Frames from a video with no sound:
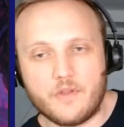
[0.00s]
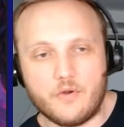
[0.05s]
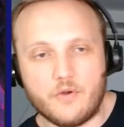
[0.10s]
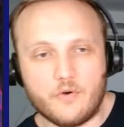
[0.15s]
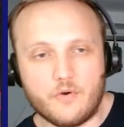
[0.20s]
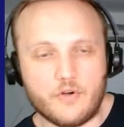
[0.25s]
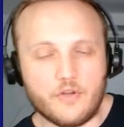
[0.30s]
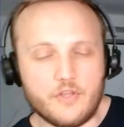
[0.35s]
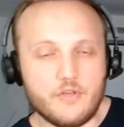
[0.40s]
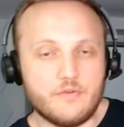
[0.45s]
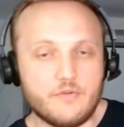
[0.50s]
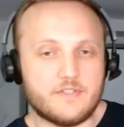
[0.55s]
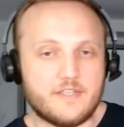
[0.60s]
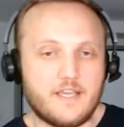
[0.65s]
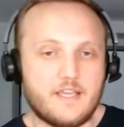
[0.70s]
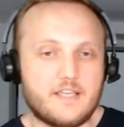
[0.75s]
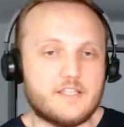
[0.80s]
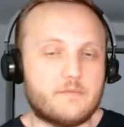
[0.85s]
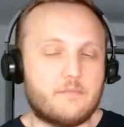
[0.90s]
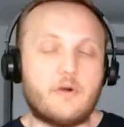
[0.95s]
or use
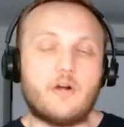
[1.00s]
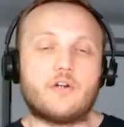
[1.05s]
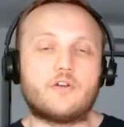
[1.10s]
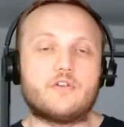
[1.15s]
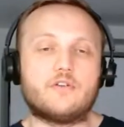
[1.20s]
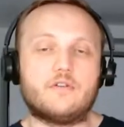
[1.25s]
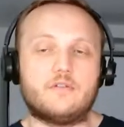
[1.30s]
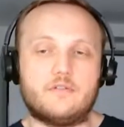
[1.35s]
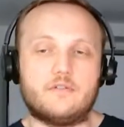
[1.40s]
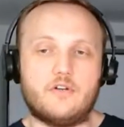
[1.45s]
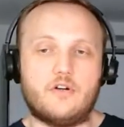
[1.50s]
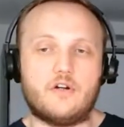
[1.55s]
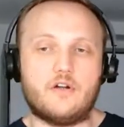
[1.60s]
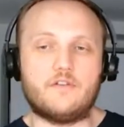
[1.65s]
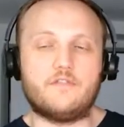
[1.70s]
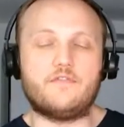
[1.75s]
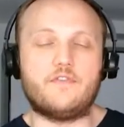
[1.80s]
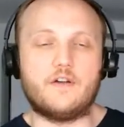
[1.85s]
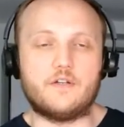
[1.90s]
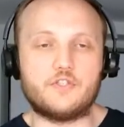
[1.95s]
a smart
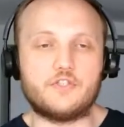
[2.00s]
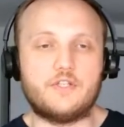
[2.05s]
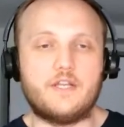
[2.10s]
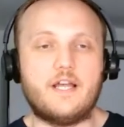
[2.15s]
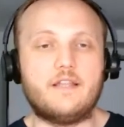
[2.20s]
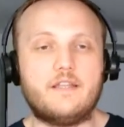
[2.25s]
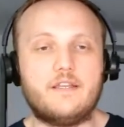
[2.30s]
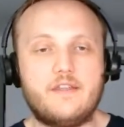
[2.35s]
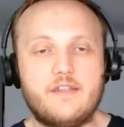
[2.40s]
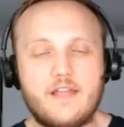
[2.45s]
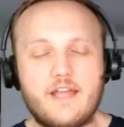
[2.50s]
card functionality